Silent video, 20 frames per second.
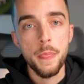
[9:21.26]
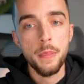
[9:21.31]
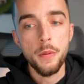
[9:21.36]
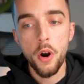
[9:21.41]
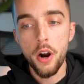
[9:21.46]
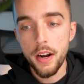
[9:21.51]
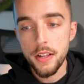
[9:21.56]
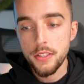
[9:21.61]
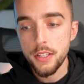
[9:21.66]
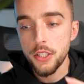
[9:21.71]

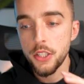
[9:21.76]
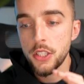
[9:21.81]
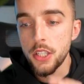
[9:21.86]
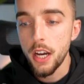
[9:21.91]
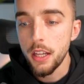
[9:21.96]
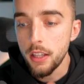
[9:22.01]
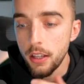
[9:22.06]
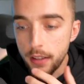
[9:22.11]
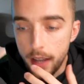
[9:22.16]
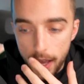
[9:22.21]
All right, so I just
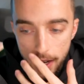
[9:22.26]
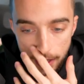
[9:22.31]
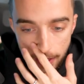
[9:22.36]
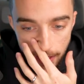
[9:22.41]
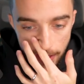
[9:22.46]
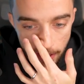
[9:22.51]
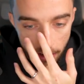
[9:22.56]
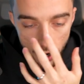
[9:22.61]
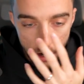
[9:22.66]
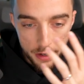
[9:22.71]
got done
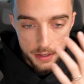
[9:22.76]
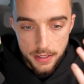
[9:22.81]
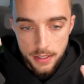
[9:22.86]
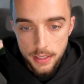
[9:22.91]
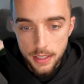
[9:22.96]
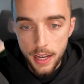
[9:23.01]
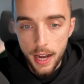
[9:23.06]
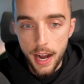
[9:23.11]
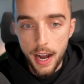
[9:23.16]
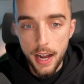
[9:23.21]
editing.
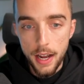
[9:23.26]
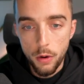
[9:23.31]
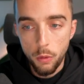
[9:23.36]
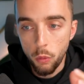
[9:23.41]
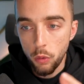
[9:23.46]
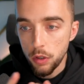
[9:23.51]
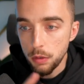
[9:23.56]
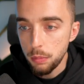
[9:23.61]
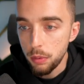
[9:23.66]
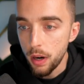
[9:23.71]
Honestly, I
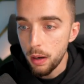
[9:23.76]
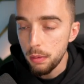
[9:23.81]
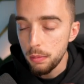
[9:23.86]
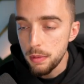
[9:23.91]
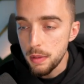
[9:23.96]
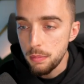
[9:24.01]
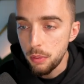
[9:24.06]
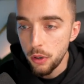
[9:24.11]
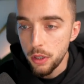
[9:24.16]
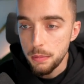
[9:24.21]
would have
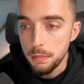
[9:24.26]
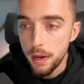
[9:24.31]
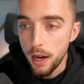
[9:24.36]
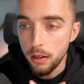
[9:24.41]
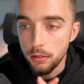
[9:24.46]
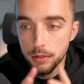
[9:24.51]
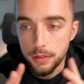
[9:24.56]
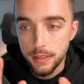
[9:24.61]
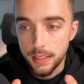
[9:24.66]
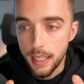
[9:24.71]
probably put
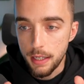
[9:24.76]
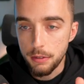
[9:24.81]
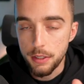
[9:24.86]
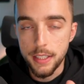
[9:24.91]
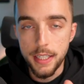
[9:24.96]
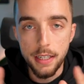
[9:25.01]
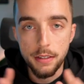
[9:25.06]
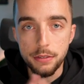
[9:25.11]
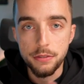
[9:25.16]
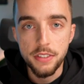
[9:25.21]
about give or
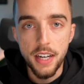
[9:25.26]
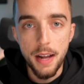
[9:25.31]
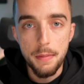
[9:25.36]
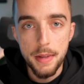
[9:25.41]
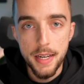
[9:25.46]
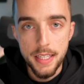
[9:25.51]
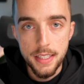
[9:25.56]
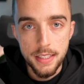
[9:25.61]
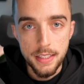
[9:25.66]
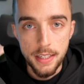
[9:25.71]
take five
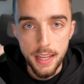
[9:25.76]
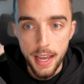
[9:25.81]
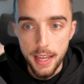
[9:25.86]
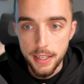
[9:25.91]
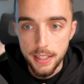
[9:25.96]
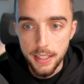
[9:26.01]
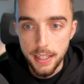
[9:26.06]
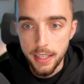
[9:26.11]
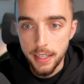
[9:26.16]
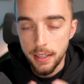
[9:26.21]
minutes in
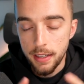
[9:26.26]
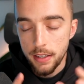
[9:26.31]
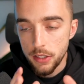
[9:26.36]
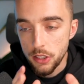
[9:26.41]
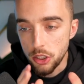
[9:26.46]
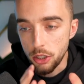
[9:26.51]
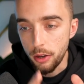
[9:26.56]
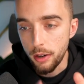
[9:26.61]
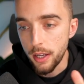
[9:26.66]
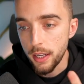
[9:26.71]
editing.
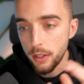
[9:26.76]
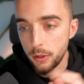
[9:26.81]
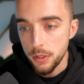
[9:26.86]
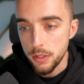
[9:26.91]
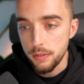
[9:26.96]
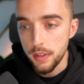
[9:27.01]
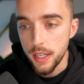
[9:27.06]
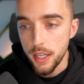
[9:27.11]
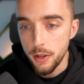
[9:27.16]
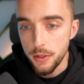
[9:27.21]
Generating
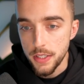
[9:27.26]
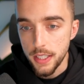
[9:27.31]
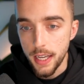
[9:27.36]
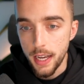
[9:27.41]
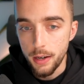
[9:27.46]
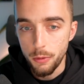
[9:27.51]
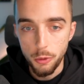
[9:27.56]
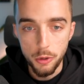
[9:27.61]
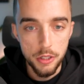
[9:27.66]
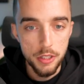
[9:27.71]
those videos
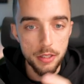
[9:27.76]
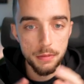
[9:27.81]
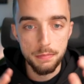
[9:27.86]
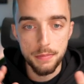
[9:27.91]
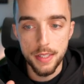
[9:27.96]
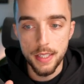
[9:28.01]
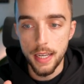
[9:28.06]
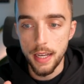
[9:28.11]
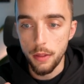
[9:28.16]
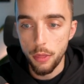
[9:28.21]
again was
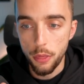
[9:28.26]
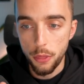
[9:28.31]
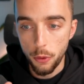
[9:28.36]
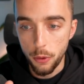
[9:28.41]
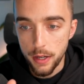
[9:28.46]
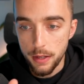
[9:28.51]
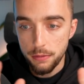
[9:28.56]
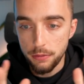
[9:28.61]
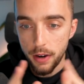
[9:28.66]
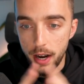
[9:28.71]
say
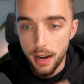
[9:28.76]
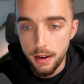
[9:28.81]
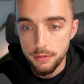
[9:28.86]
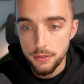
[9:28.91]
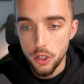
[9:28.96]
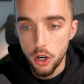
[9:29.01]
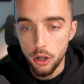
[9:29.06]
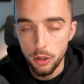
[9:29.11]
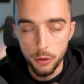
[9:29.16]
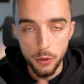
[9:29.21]
$35
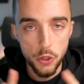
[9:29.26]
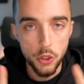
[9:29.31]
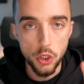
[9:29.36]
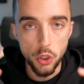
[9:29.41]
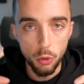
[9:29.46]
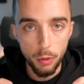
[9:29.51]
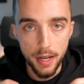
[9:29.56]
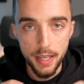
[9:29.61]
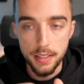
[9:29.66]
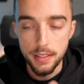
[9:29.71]

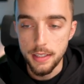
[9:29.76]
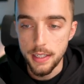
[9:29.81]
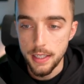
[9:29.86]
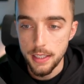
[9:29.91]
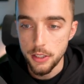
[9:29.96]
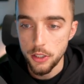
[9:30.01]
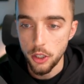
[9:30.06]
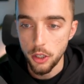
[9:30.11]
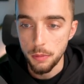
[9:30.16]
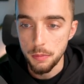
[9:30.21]
USD
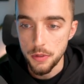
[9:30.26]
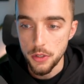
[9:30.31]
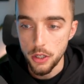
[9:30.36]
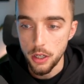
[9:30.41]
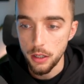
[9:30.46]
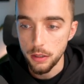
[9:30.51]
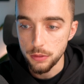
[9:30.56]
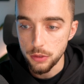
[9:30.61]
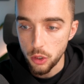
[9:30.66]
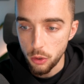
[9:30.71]
in terms
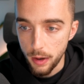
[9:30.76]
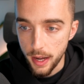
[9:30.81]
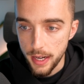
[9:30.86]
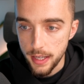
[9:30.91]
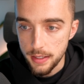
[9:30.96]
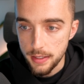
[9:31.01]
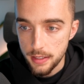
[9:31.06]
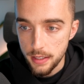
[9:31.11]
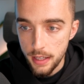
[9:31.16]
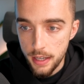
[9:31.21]
of
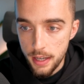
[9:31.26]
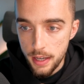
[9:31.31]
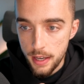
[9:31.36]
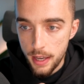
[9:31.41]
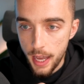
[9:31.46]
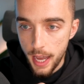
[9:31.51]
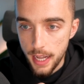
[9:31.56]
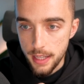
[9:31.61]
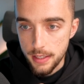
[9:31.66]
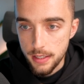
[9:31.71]
credits.
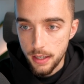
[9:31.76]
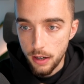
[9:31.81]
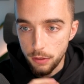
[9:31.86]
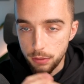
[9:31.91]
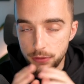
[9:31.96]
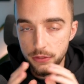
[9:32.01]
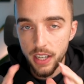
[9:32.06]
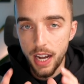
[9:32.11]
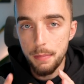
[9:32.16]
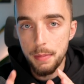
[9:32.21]
And so
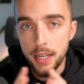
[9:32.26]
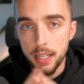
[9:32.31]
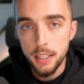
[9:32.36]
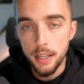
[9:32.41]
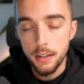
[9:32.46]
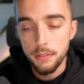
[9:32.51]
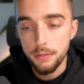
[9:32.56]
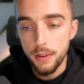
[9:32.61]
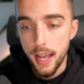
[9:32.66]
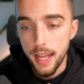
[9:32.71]
five minute
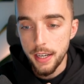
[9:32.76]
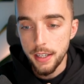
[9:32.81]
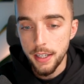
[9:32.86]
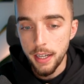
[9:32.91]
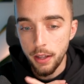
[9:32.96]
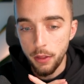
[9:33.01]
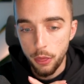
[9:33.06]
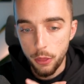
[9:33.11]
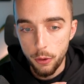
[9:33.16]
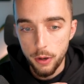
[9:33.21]
of
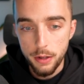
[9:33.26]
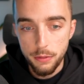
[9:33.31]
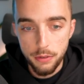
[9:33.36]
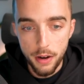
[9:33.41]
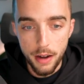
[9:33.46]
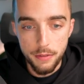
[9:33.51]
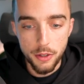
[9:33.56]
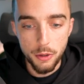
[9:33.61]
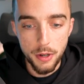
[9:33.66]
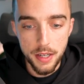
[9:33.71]
editing,
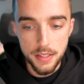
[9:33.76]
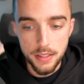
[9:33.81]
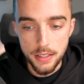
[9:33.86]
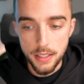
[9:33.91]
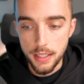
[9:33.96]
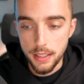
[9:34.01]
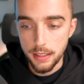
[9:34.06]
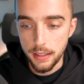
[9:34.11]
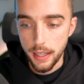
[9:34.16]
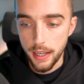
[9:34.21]
35
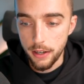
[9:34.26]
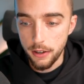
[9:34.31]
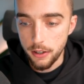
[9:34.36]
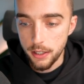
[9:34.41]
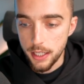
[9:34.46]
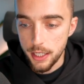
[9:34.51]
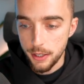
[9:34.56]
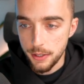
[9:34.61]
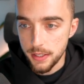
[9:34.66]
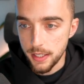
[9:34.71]
USD later,
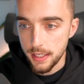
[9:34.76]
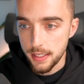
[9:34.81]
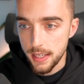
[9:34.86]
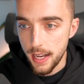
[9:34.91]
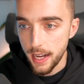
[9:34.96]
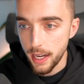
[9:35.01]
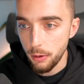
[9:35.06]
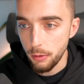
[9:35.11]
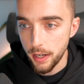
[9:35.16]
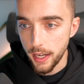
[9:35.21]
here's
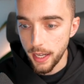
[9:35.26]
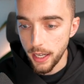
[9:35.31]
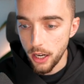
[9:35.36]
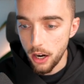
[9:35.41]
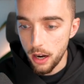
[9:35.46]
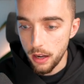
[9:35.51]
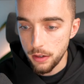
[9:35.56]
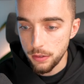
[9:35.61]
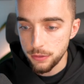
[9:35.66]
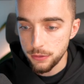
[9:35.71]
exactly what I
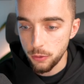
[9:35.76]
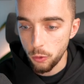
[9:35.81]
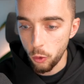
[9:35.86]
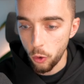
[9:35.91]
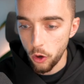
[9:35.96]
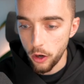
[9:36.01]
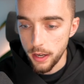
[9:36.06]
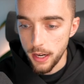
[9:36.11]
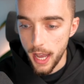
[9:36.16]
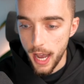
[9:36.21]
got
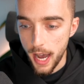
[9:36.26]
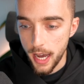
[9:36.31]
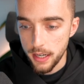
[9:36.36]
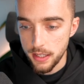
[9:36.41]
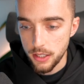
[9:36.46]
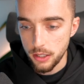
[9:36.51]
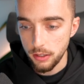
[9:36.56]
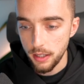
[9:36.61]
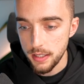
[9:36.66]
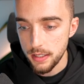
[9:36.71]
for an ad.
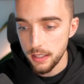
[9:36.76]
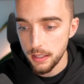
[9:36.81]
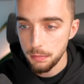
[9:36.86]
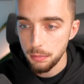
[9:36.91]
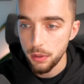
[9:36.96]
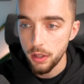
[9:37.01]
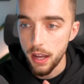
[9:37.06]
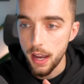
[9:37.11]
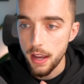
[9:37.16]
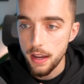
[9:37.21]
So let's hit
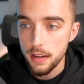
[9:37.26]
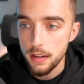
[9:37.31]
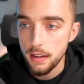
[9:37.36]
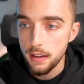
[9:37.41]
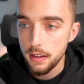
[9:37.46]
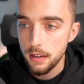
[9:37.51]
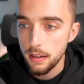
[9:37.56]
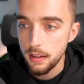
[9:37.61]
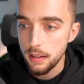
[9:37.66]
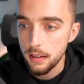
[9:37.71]
play.
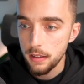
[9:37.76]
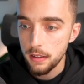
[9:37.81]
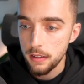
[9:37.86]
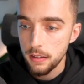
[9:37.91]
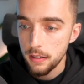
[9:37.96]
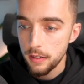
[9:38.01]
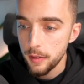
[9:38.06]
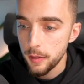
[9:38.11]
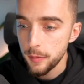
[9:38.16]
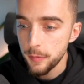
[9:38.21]
Why won't
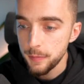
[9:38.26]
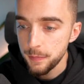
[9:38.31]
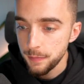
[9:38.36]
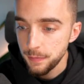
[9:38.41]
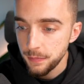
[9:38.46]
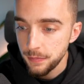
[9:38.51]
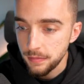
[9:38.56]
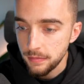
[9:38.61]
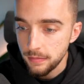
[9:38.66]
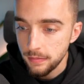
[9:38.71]
the
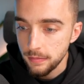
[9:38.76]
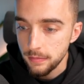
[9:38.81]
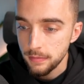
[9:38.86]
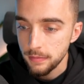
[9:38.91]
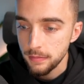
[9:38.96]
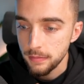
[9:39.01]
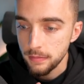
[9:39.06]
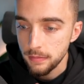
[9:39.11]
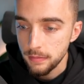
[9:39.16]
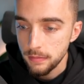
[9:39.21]
leads come?
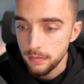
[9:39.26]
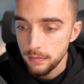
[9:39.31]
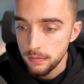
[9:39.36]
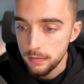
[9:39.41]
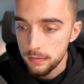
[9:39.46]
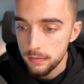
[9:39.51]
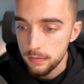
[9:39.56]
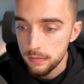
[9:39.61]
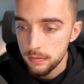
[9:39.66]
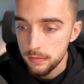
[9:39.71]

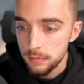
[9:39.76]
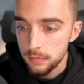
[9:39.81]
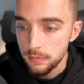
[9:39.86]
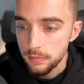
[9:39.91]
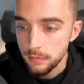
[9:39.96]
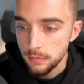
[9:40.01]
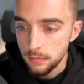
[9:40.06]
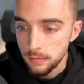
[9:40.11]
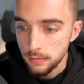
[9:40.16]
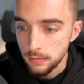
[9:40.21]
Why is the
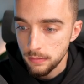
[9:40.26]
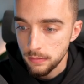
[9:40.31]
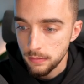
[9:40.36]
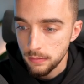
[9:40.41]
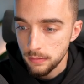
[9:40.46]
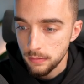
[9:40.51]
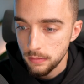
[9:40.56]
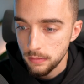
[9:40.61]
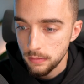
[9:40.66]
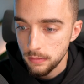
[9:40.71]
phone
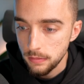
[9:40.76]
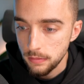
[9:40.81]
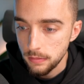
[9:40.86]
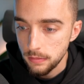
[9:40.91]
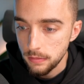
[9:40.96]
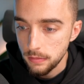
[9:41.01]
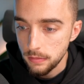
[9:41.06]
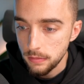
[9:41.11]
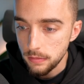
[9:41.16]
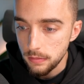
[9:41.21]
silent? I
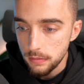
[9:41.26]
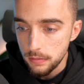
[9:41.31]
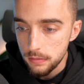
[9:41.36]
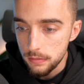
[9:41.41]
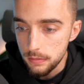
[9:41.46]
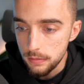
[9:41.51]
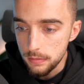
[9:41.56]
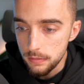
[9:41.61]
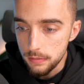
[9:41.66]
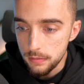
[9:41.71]
just want a
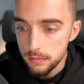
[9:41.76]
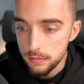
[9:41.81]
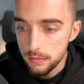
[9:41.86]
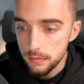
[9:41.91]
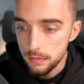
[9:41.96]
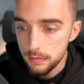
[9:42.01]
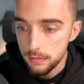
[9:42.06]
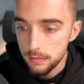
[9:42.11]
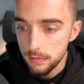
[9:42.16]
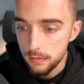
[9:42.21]

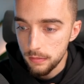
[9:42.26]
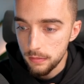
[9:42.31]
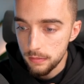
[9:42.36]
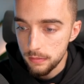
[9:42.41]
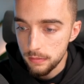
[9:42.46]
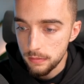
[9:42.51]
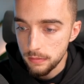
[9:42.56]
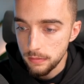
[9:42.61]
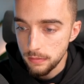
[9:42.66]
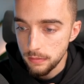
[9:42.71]
predictable
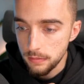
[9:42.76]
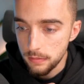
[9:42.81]
pipeline.